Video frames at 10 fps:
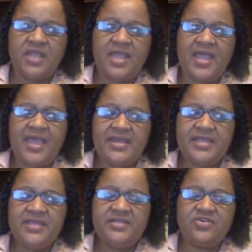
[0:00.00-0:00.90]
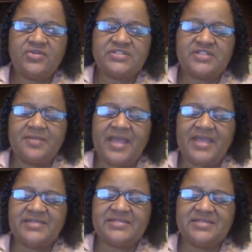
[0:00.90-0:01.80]
Adding, in some
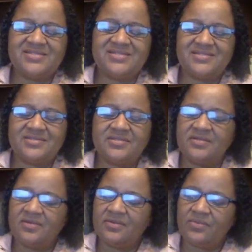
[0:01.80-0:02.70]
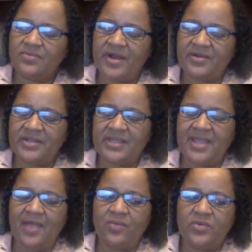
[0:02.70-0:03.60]
cases, rarely,
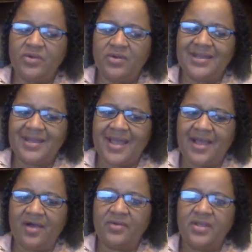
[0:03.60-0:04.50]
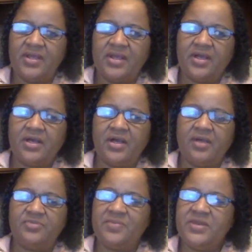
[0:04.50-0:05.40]
I will allow,
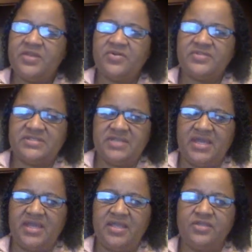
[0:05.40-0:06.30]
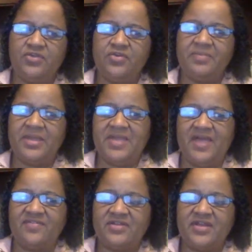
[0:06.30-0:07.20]
depending on the study, you to maybe
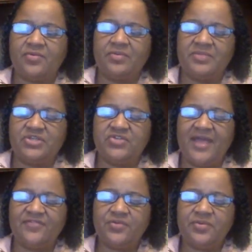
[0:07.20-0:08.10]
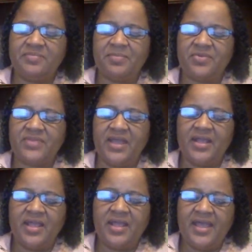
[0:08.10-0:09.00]
have another one, but you have to remember that
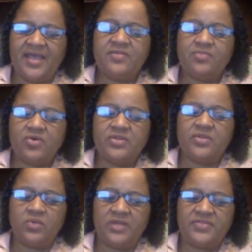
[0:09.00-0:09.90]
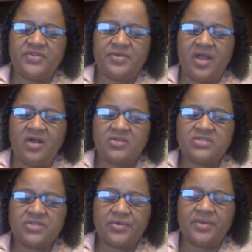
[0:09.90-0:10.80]
having more than one theory
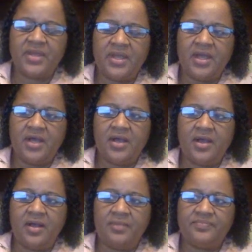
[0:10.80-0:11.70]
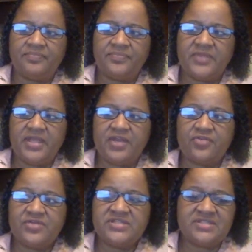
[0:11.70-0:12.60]
also, it
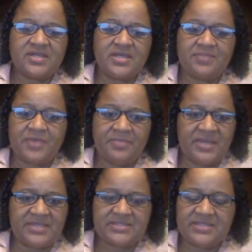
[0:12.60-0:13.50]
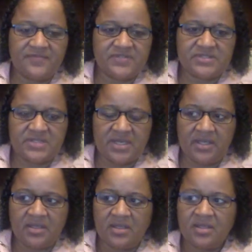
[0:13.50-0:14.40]
increases the complexity of the
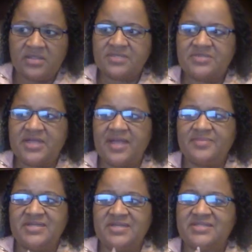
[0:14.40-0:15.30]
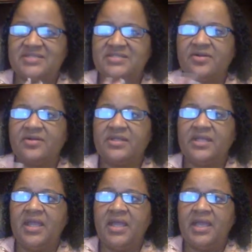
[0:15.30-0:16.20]
study, sometimes
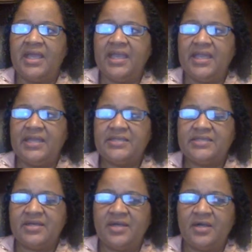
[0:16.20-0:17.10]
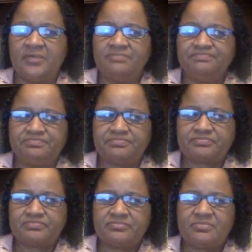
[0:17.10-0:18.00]
unnecessarily. And
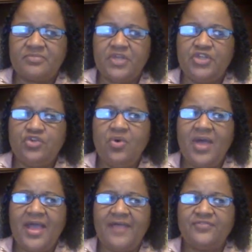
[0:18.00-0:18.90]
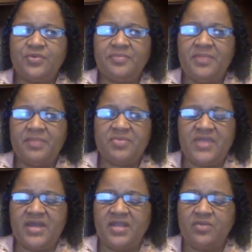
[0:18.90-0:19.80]
you will have to remember
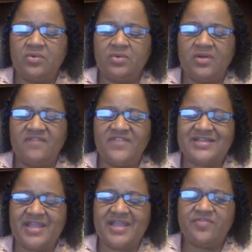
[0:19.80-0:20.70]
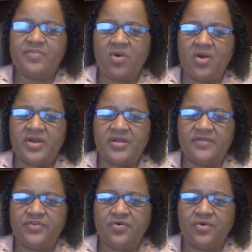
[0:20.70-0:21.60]
that it will affect every part
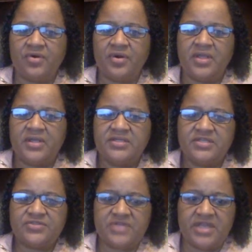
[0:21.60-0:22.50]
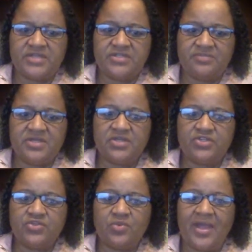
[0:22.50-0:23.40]
of your dissertation
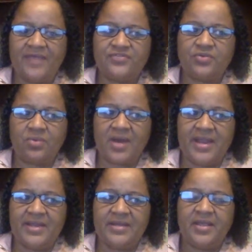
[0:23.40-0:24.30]
because you will have to write